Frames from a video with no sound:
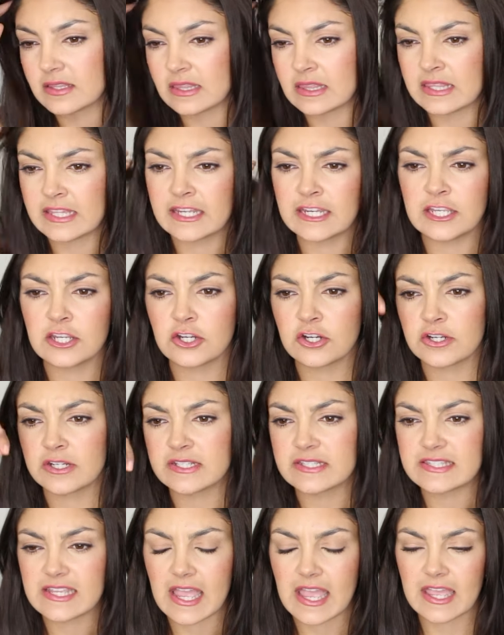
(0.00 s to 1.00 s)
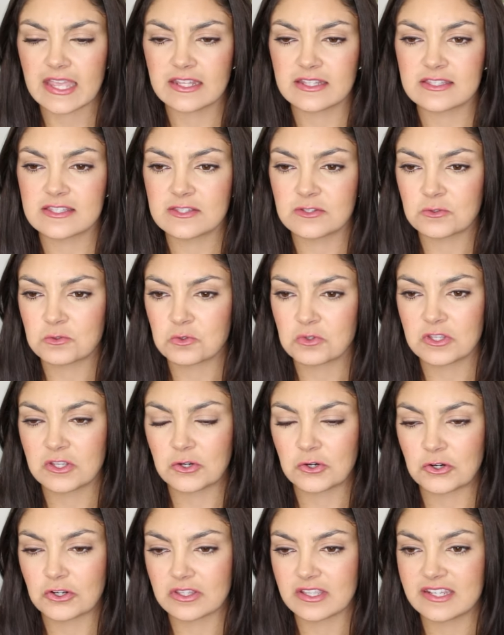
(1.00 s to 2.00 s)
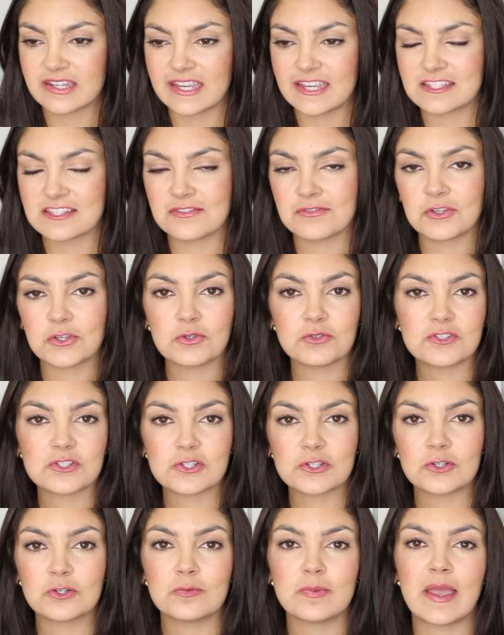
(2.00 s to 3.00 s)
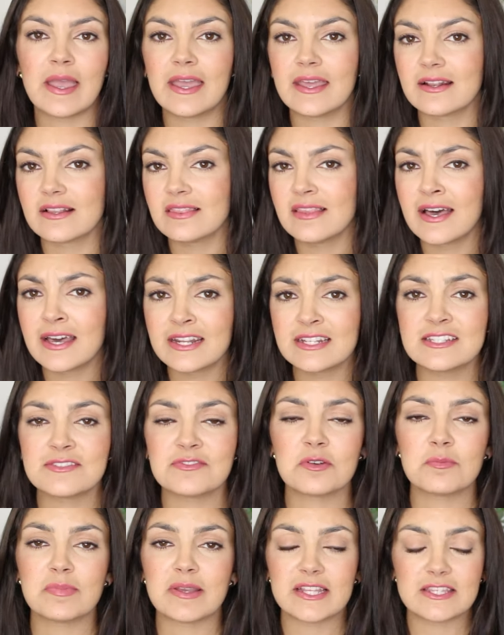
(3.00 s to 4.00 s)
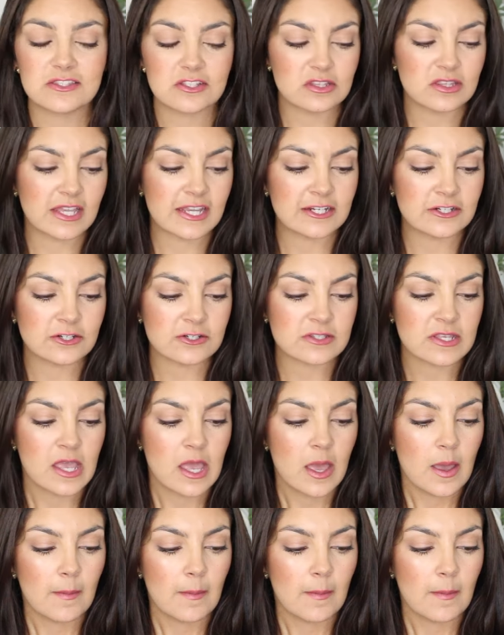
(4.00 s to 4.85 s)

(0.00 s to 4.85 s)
Lineur Intense those were the early days of youtube and a lot of different pencil liners